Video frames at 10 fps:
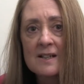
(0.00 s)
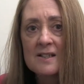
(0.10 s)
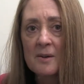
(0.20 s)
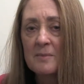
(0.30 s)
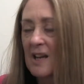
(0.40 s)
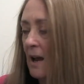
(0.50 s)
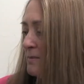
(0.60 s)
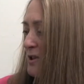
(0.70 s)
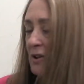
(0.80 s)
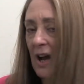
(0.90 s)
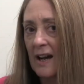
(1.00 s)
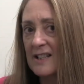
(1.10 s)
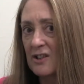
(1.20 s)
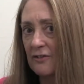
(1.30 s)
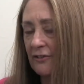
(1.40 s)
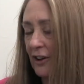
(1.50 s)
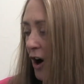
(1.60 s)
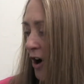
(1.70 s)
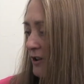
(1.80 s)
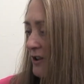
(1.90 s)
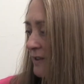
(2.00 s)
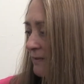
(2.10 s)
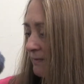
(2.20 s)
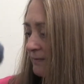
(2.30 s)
sometimes you kind of forgot.